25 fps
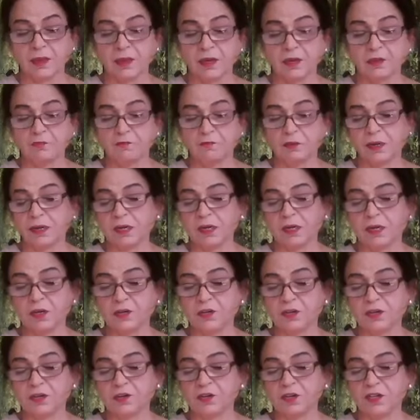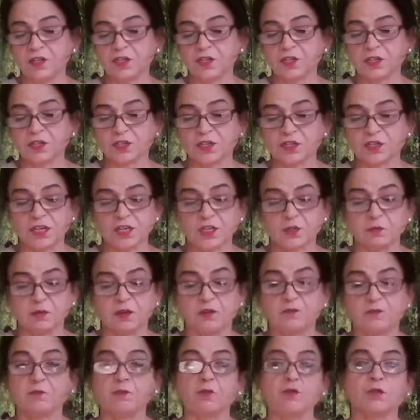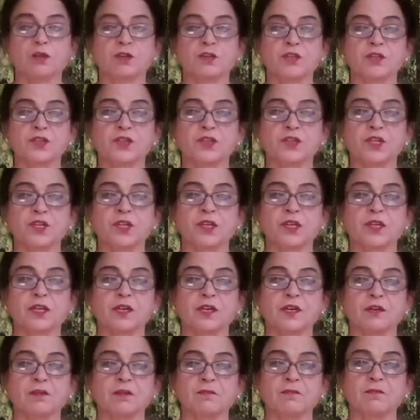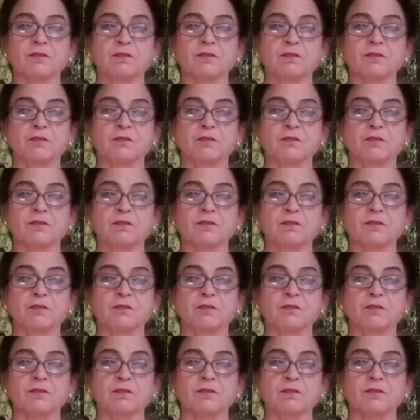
And very little research has been focused here.